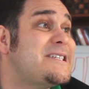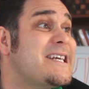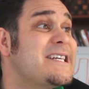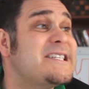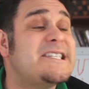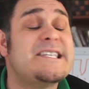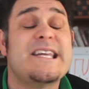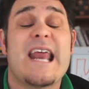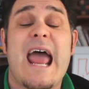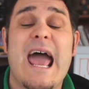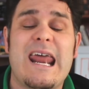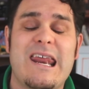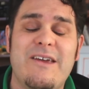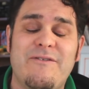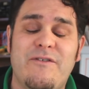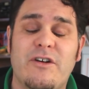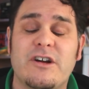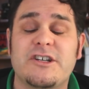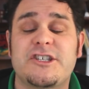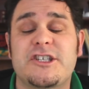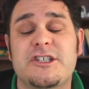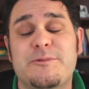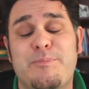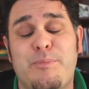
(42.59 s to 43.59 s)
Cincinnati
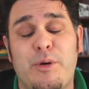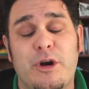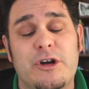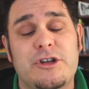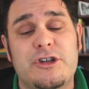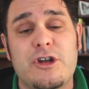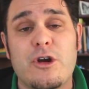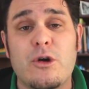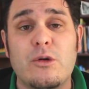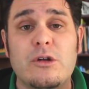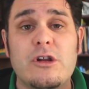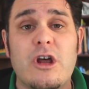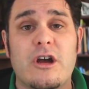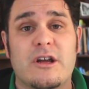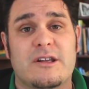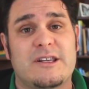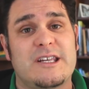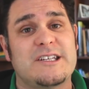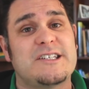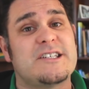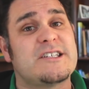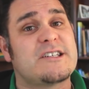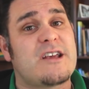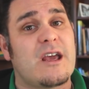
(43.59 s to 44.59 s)
versus Purdue. Look,
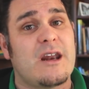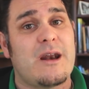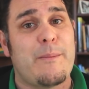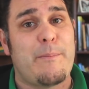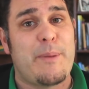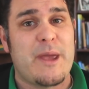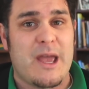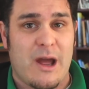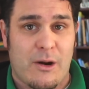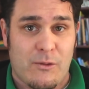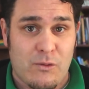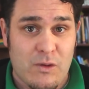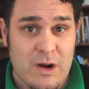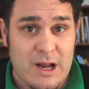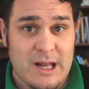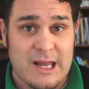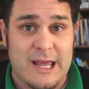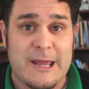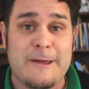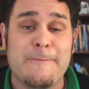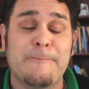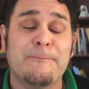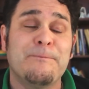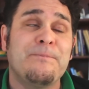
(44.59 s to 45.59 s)
this is going to be a
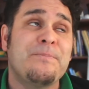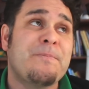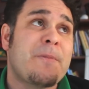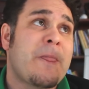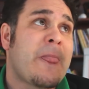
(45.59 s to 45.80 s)
really